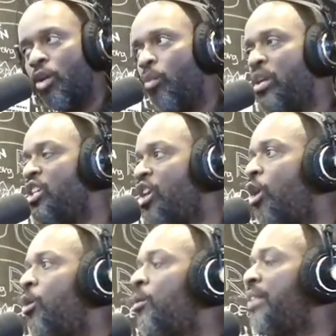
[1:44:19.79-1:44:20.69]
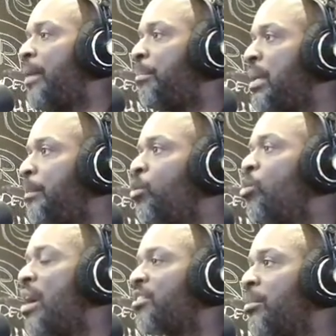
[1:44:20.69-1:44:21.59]
We know that people
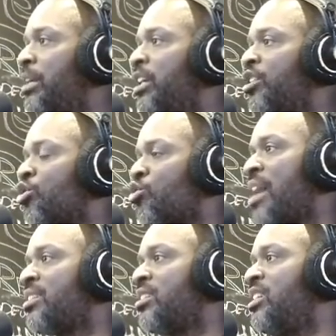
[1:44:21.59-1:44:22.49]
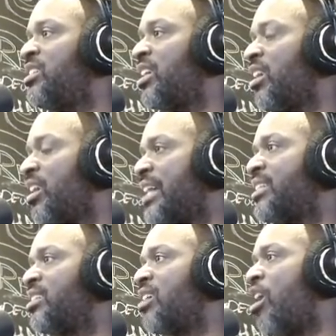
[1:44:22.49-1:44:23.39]
who have committed atrocities get
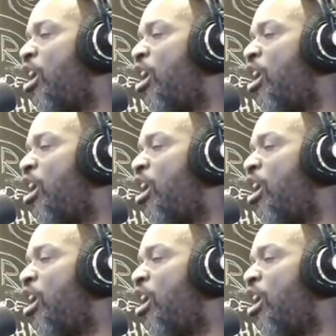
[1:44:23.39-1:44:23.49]
elected to